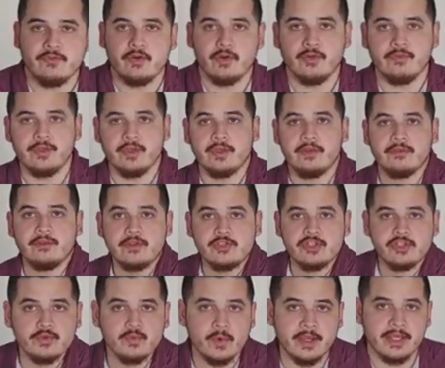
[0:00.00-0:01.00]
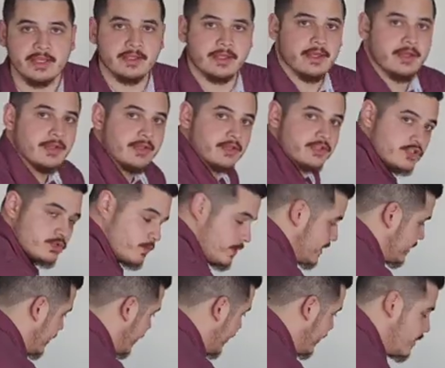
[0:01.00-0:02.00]
heard the
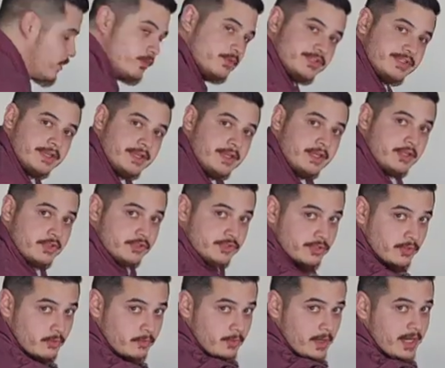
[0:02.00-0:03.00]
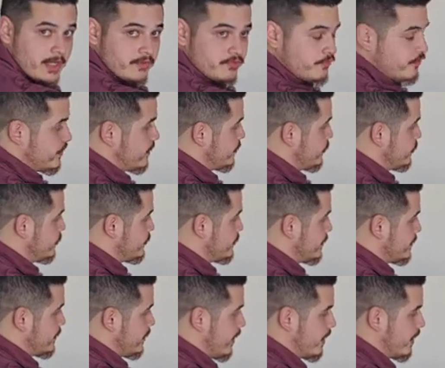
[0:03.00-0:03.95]
swing out to right field,